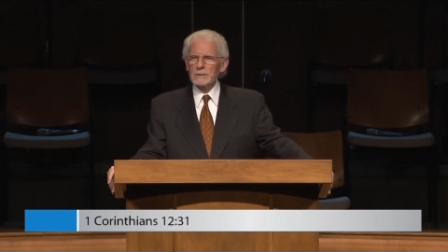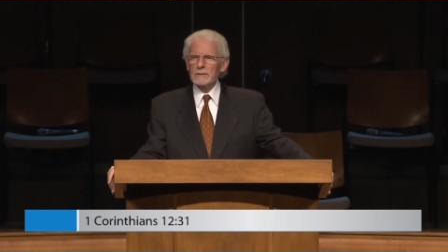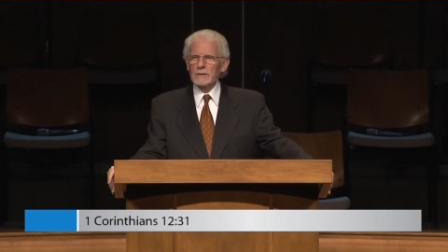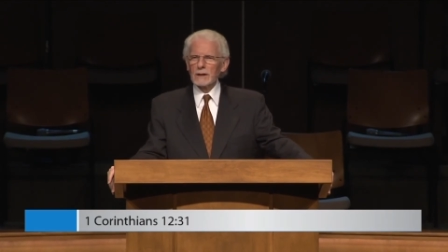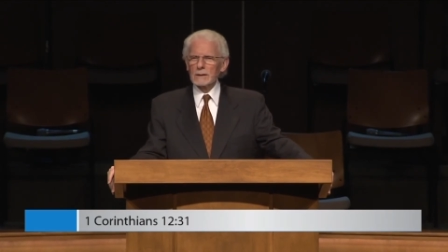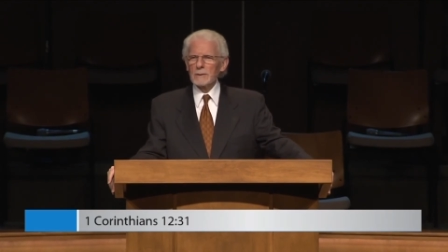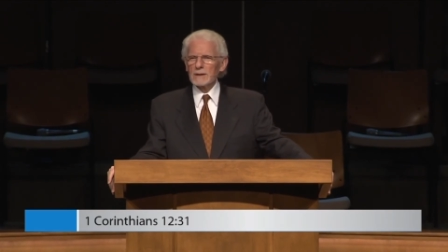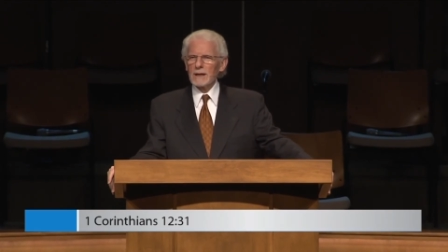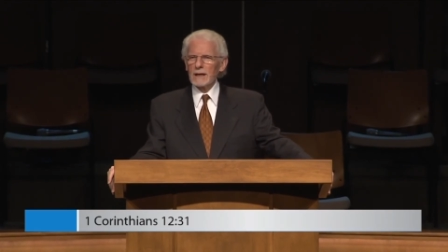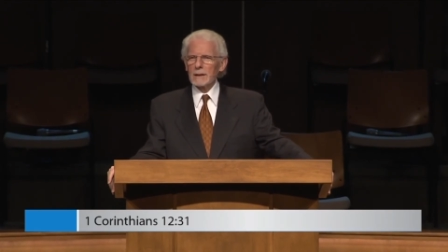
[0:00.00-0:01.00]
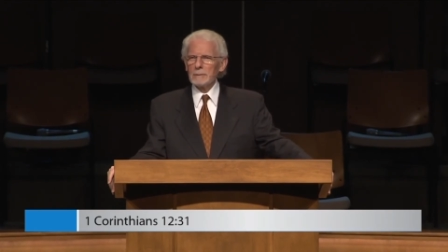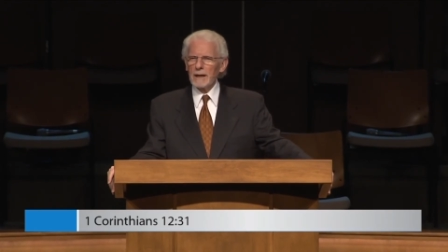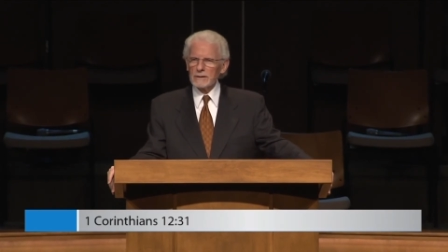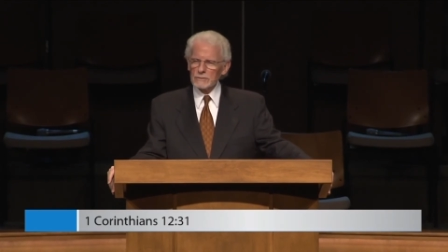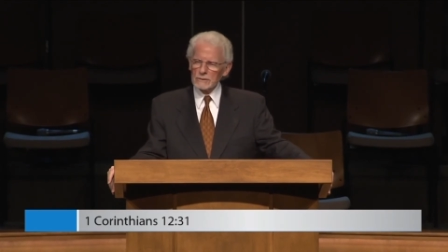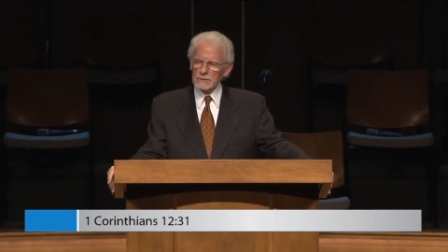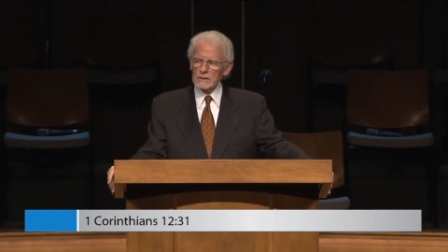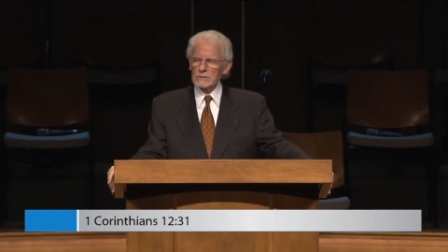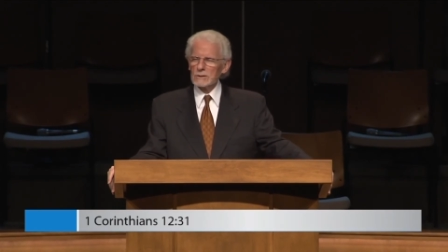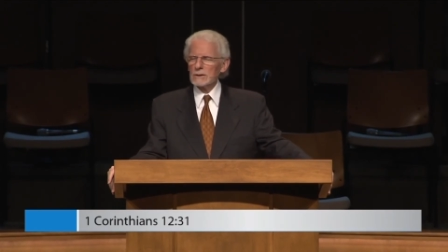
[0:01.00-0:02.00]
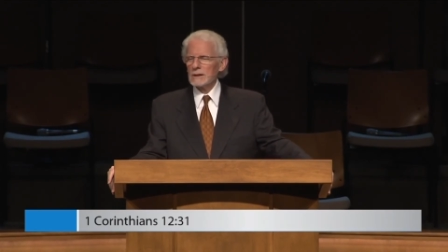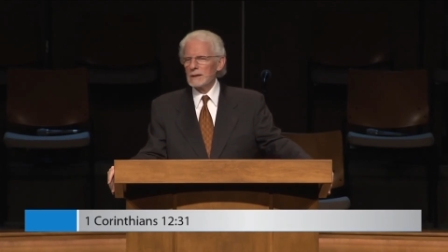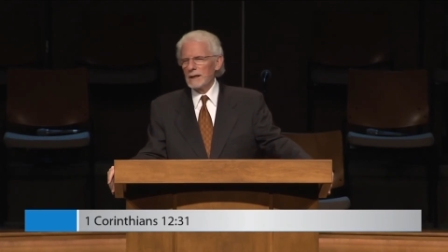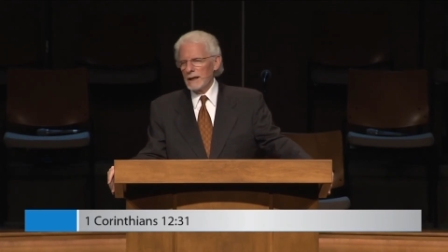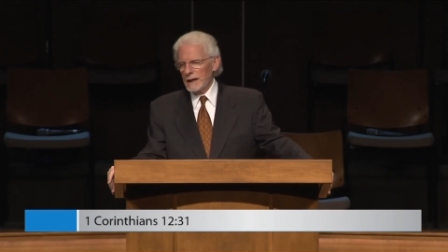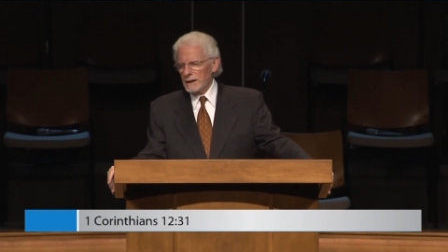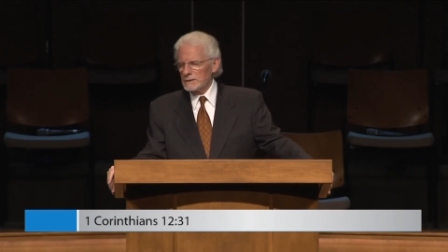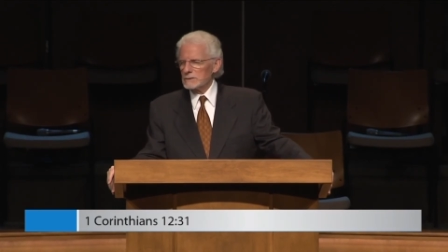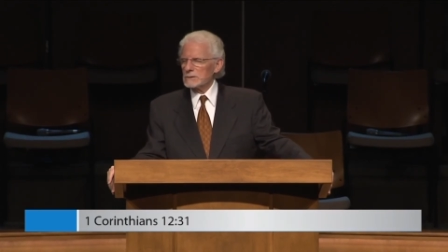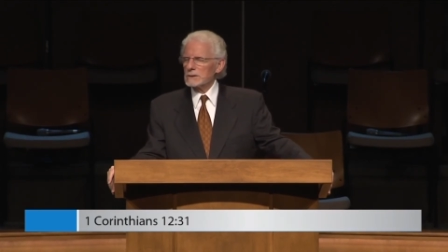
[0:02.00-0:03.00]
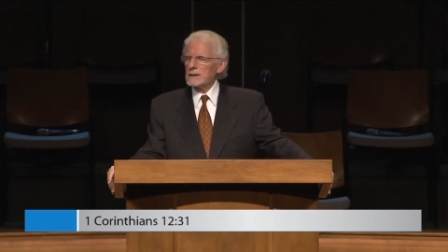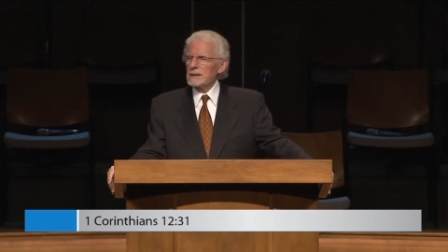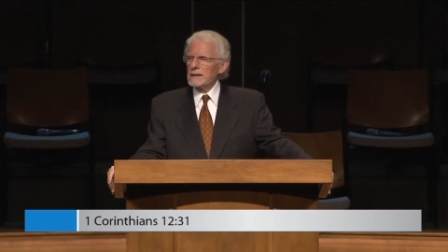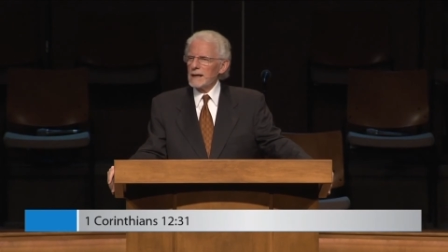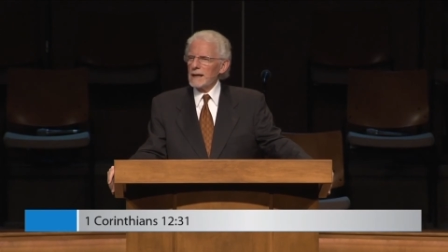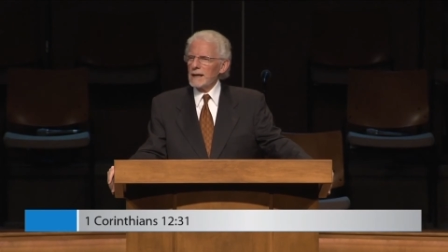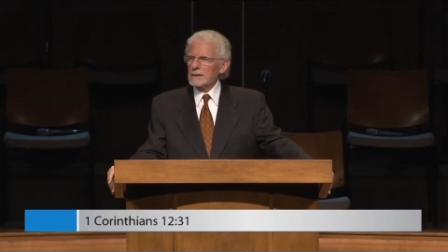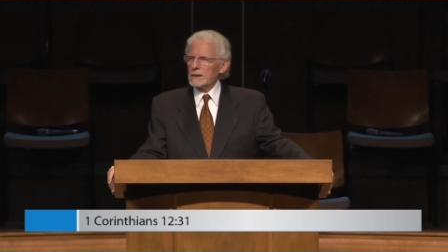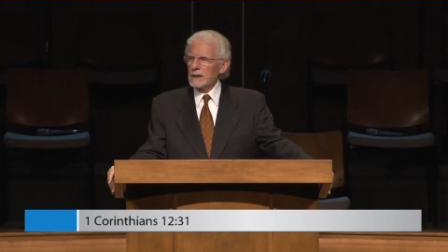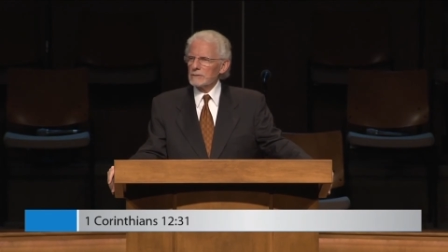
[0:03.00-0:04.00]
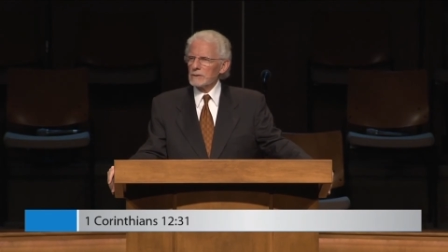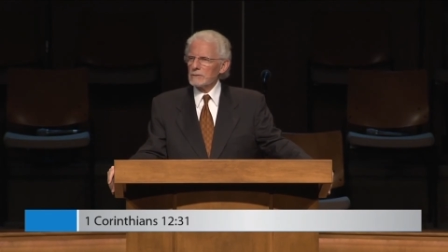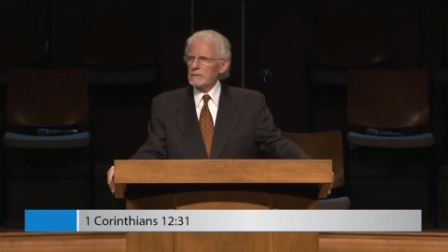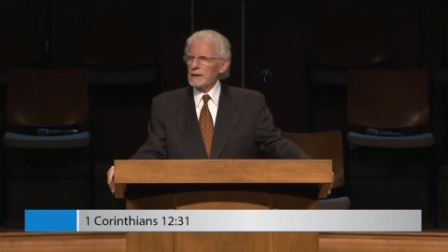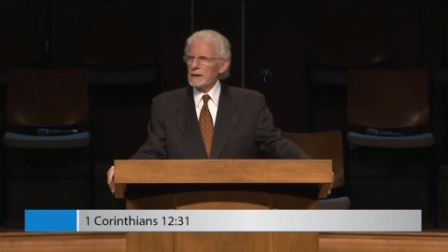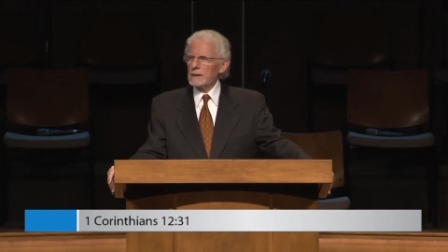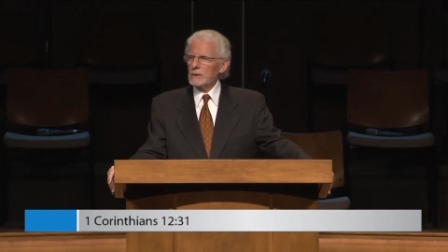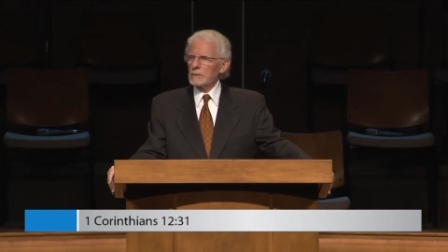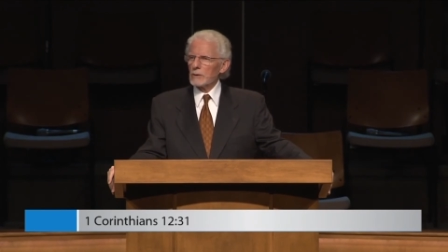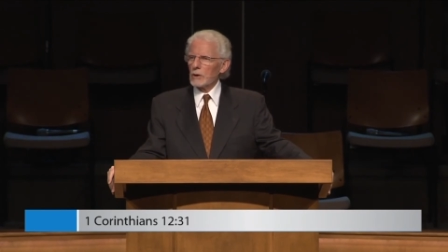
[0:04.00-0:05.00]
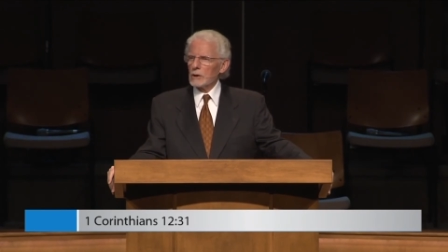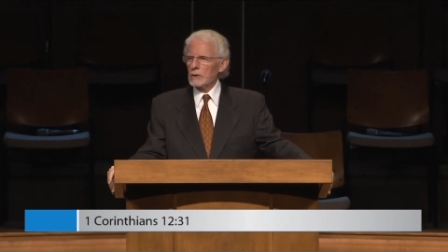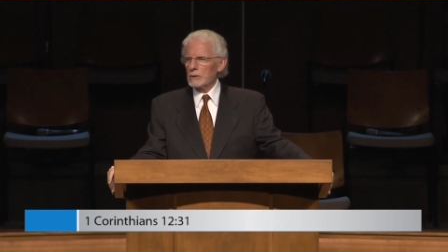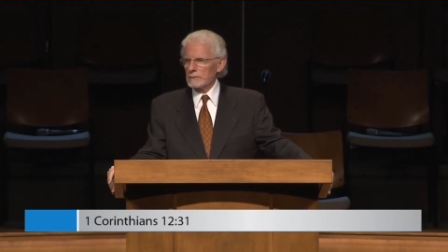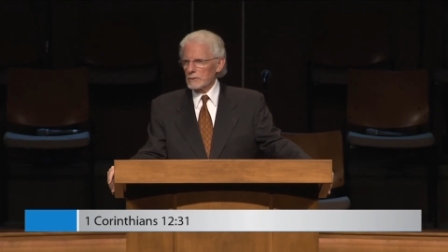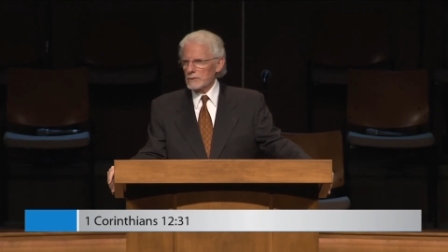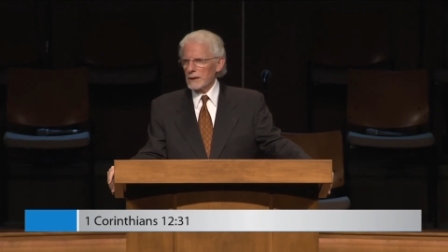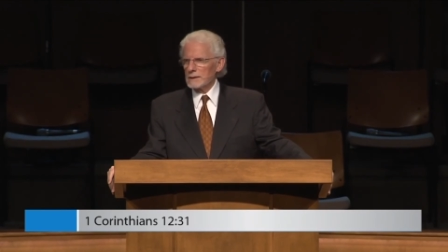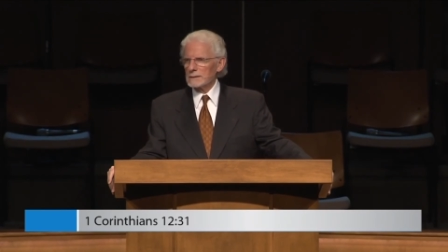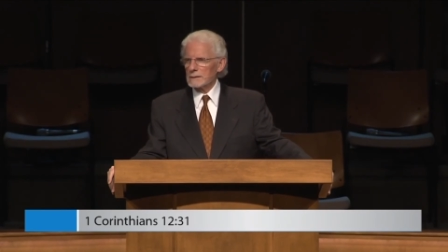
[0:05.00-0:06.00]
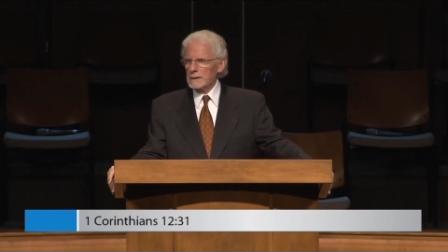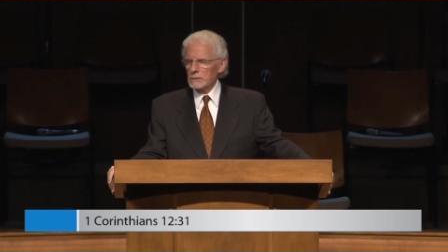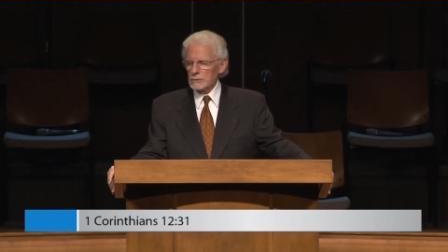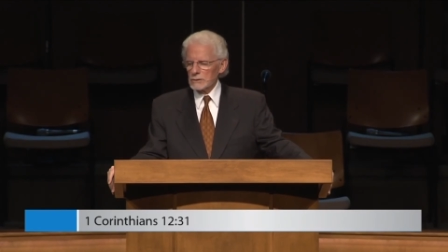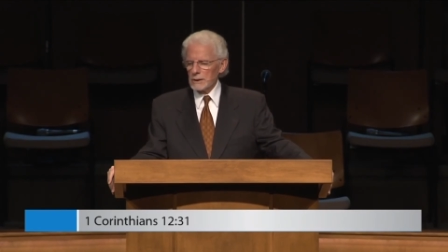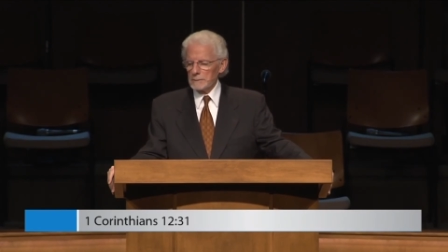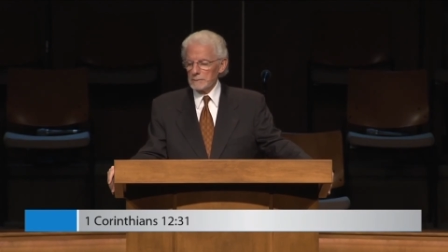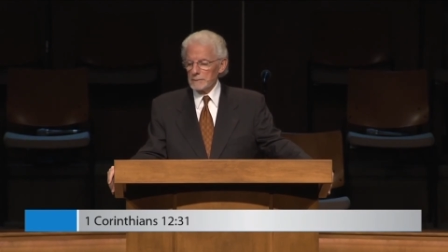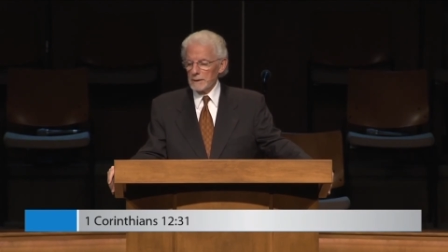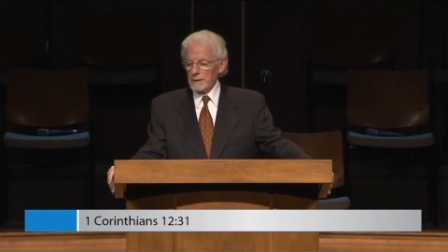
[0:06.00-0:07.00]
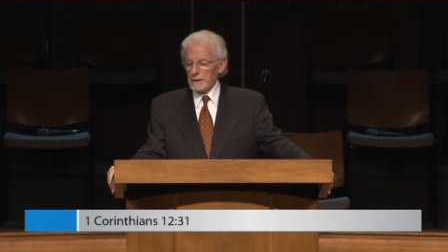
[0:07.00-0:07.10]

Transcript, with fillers: We've talked about that. A pastor teacher has uh, the gift of uh, overall oversight, leadership,